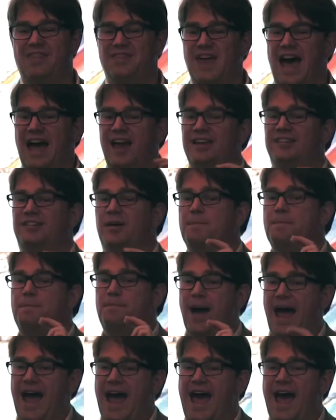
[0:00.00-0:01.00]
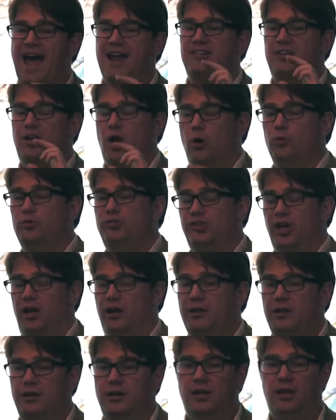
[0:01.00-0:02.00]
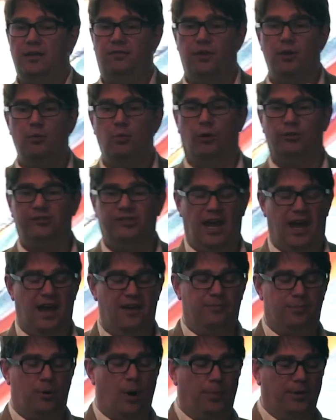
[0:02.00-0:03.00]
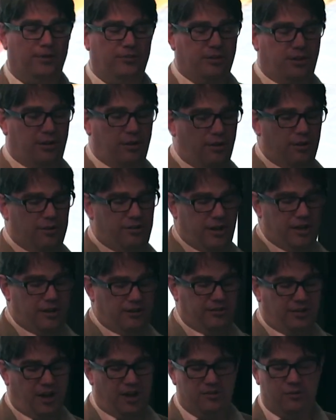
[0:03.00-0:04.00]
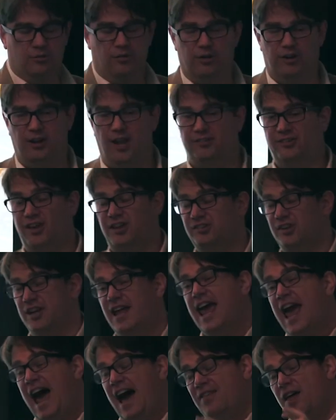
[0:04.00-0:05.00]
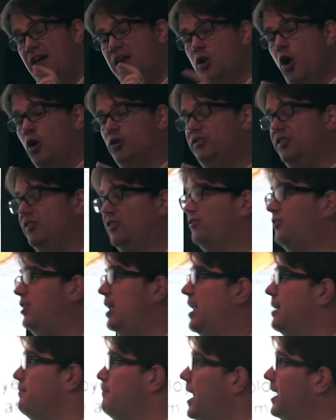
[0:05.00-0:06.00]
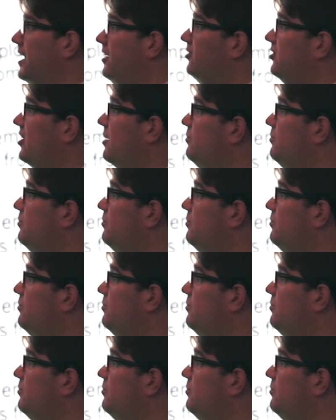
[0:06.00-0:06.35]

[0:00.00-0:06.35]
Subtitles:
And that is a bad culture if you want to have proper security inside your organization. And they're not just stealing money,